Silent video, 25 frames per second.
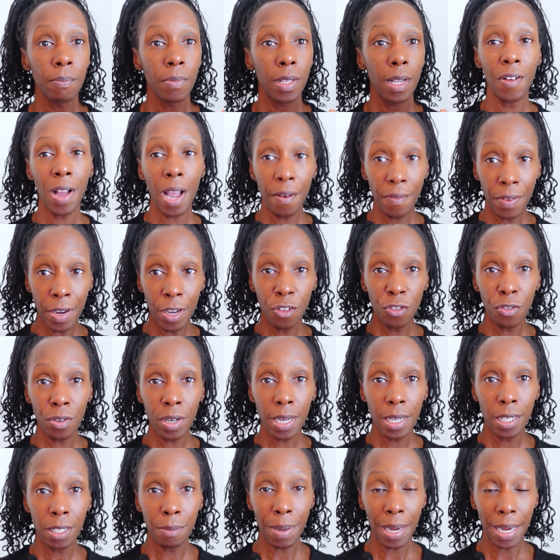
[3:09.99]

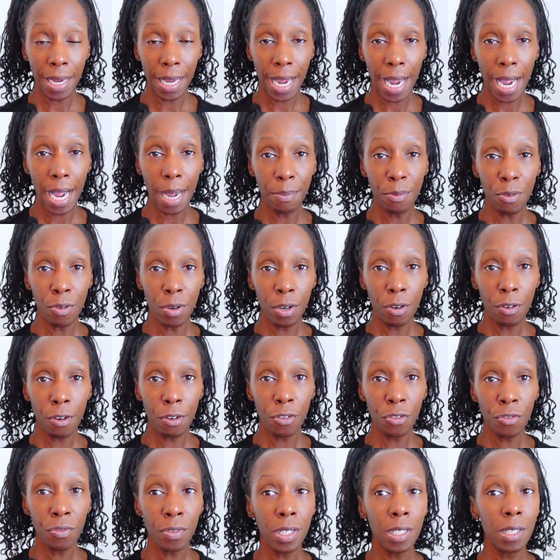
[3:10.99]
$500 is my cap on
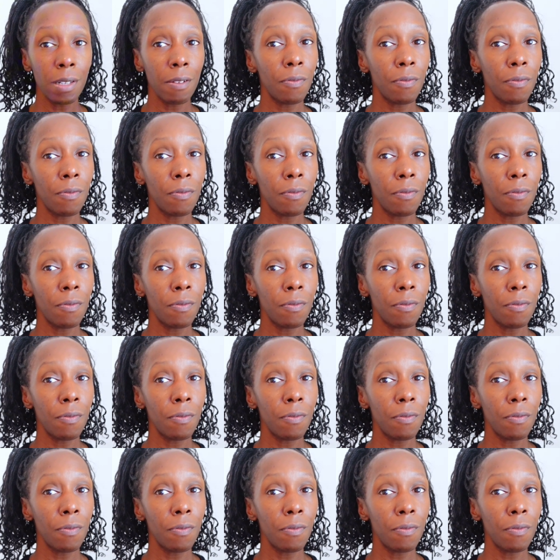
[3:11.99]
groceries.